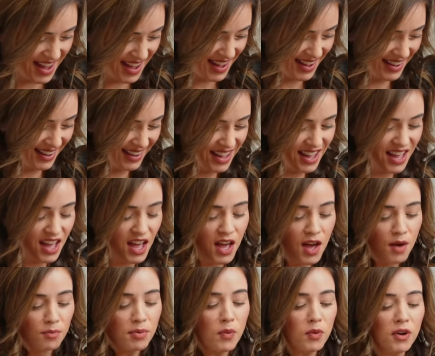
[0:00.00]
you put a
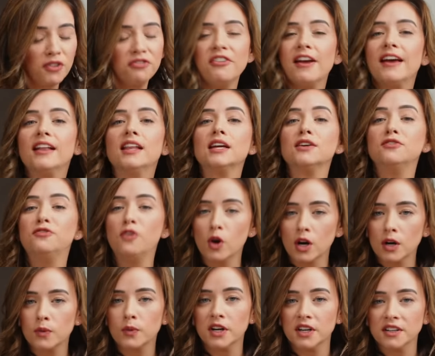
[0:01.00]
lot of icing. But we're failing
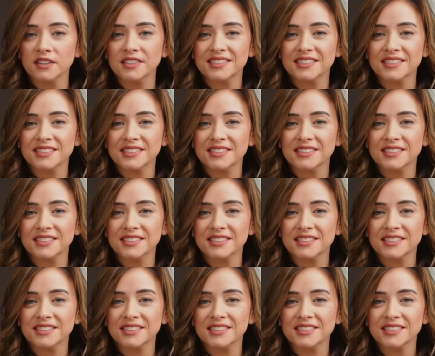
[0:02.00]
forward.